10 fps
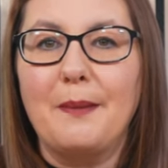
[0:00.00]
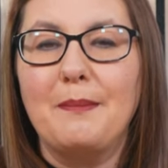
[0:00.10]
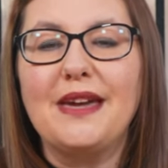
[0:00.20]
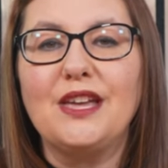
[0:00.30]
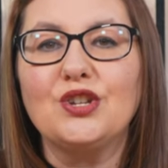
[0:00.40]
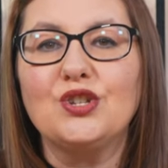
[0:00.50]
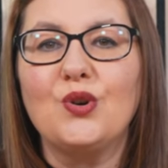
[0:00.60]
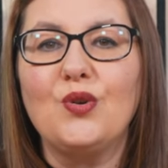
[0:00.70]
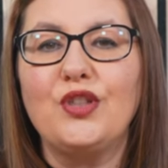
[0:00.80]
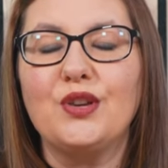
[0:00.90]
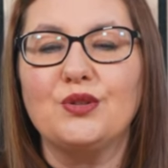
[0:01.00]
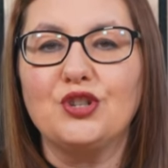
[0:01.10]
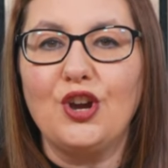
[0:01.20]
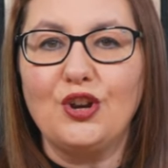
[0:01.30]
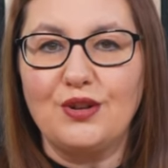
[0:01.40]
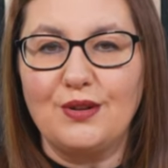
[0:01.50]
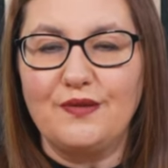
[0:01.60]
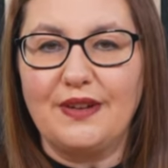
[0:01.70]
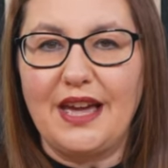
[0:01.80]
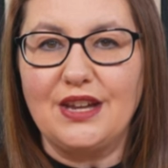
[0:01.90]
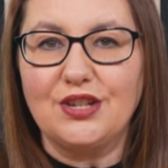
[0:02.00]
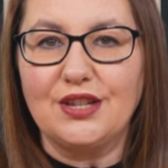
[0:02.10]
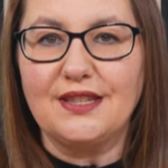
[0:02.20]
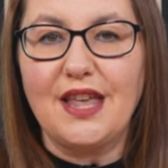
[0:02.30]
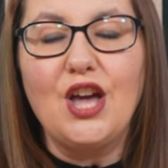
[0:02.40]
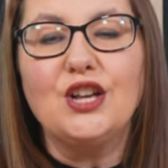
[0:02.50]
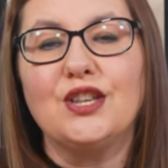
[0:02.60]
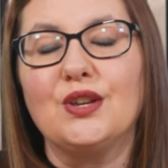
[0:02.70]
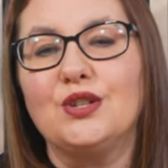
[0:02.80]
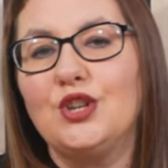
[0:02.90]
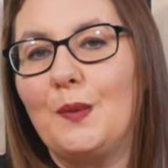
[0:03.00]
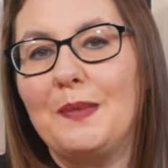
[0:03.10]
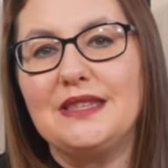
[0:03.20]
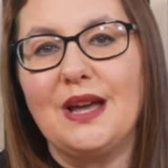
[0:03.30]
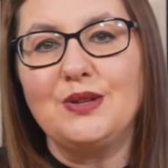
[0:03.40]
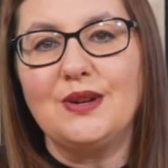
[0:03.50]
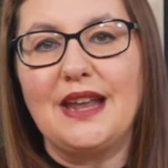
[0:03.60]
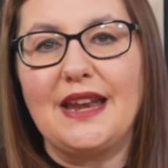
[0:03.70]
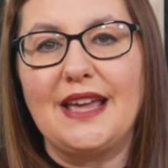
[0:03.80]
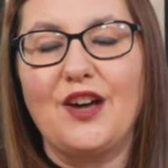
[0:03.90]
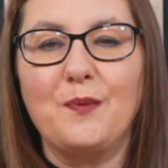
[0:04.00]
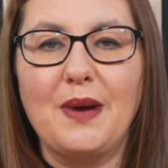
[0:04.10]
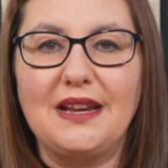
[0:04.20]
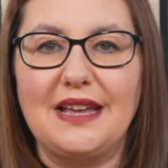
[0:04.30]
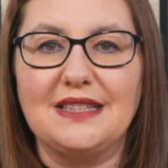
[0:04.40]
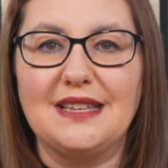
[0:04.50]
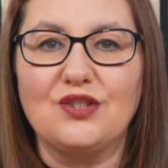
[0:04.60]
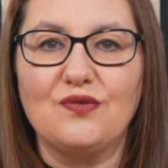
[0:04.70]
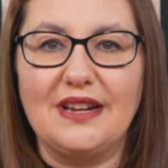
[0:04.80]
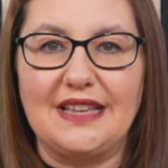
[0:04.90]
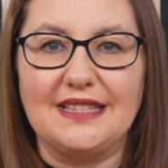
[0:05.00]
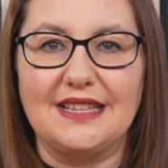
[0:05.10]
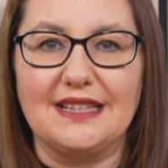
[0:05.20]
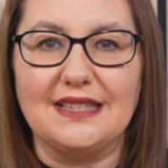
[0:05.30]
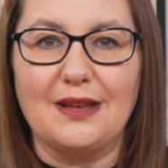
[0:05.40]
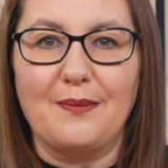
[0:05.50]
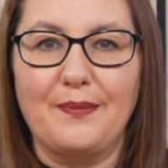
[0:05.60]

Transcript: making sure that you turn on notifications so you don't miss out on any of my latest releases.